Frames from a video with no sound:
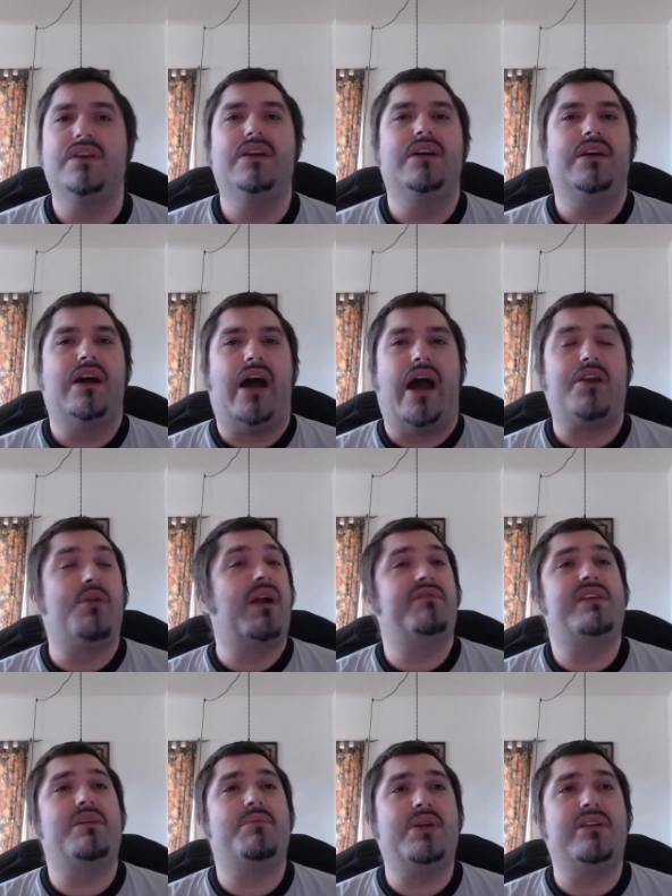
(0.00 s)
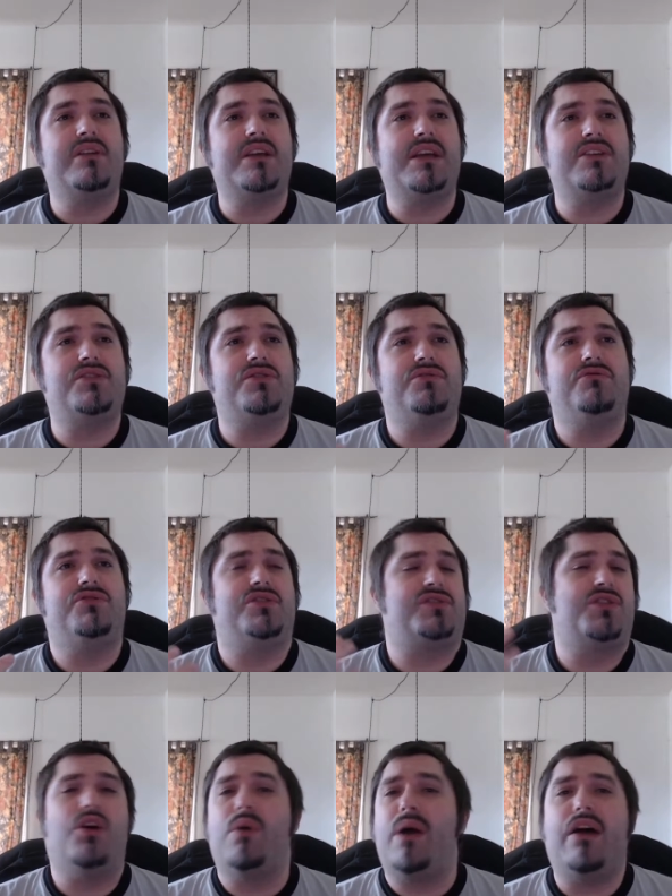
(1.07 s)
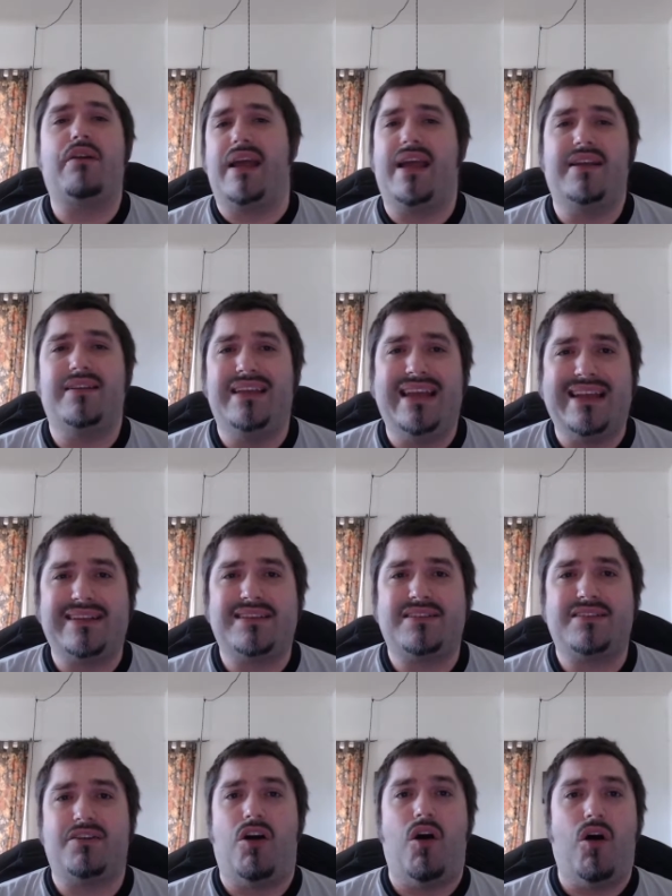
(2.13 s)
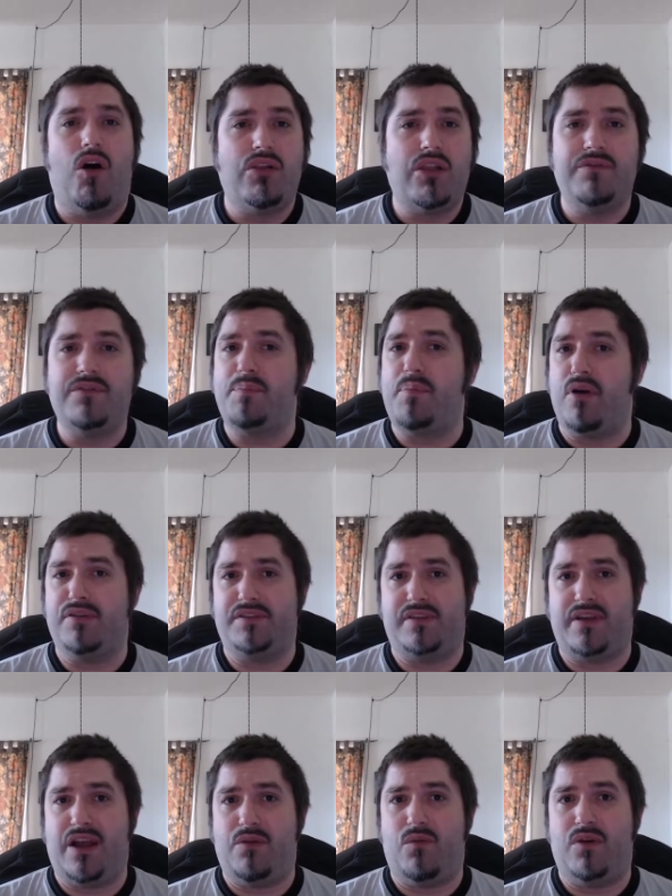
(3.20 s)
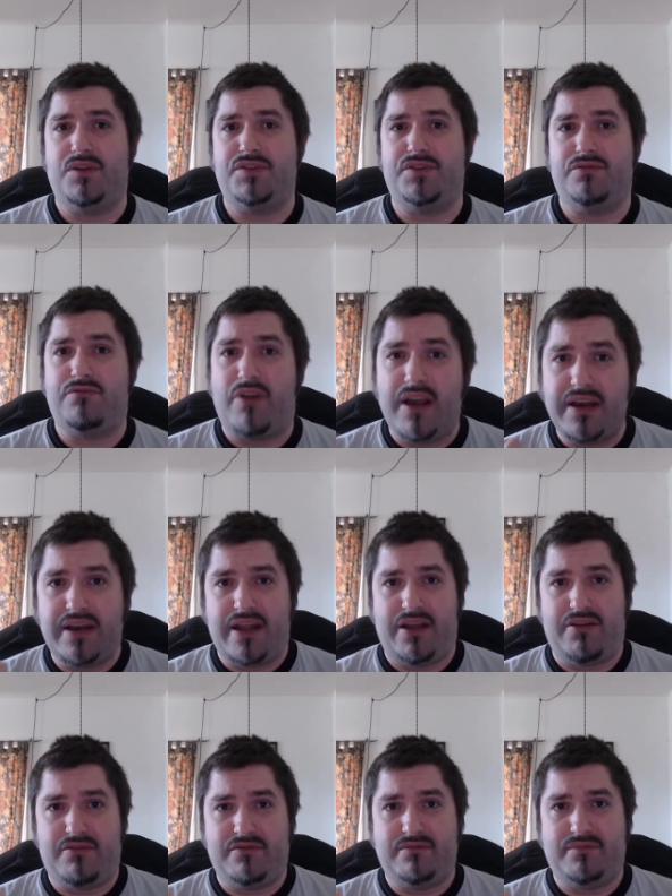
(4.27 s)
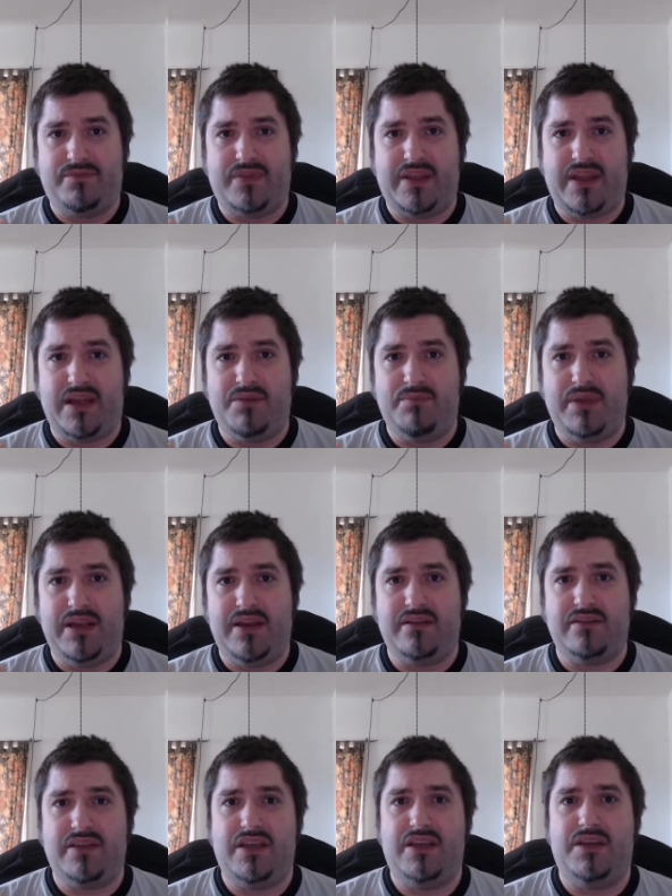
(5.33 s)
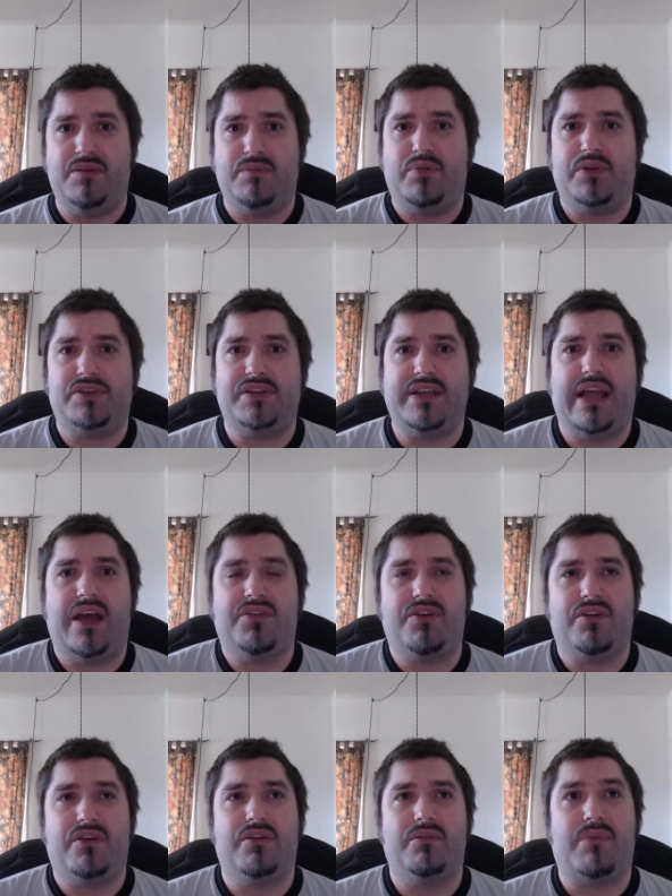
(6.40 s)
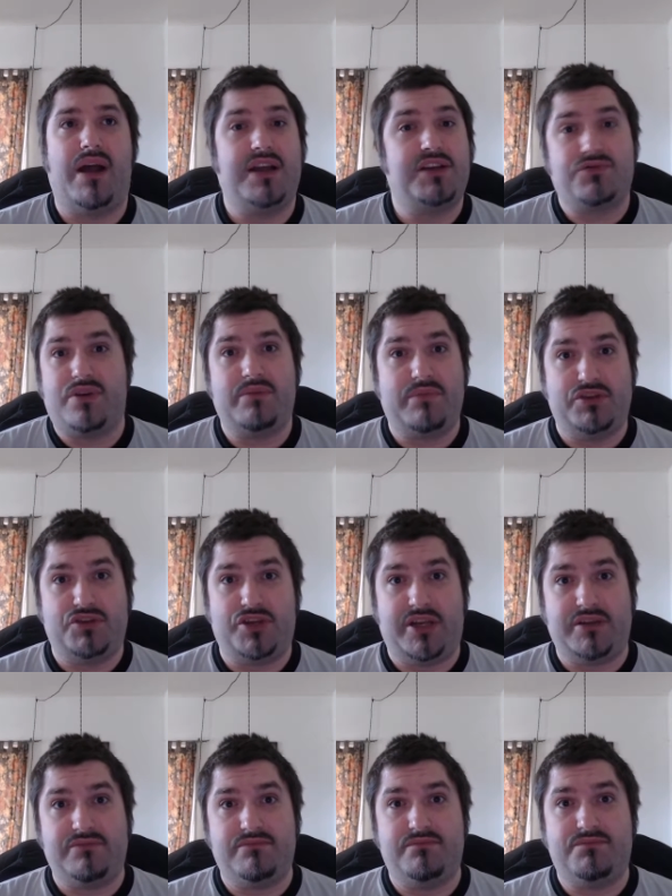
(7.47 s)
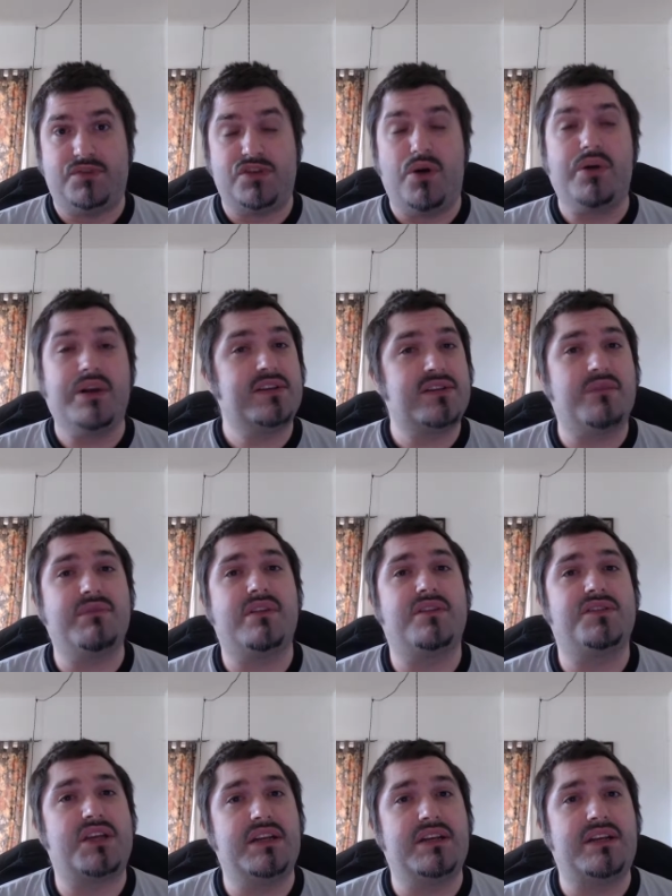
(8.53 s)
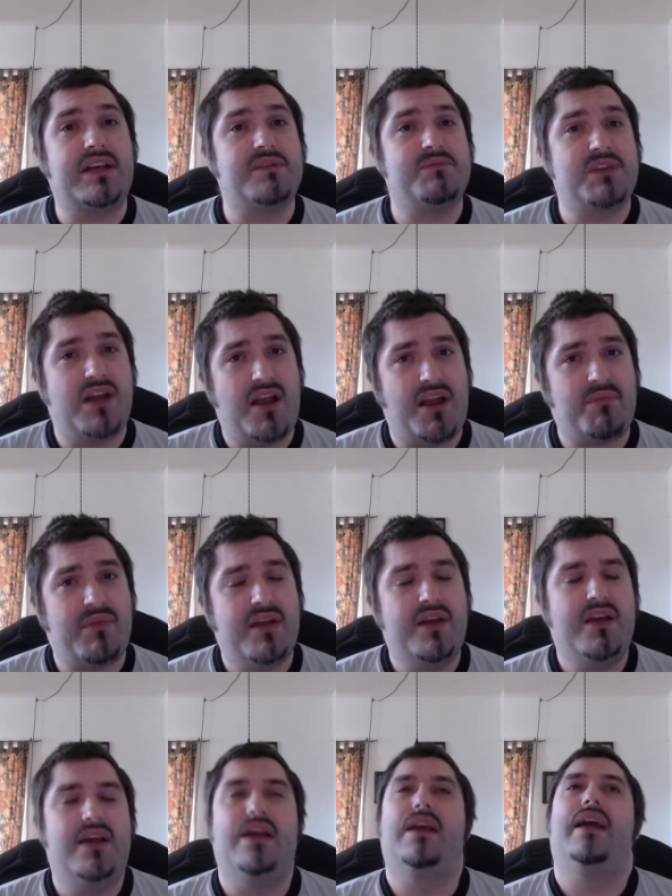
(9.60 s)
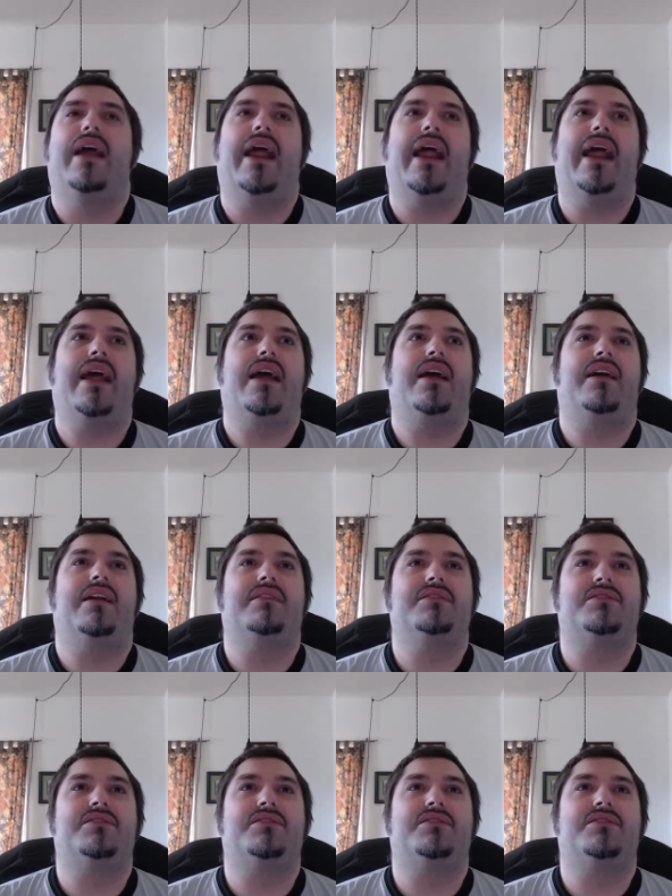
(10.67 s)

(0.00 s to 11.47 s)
I don't have the ability to just go out and get all of the parts that I want to right now and immediately put together my dream machine. So it is something that's going to take some time. And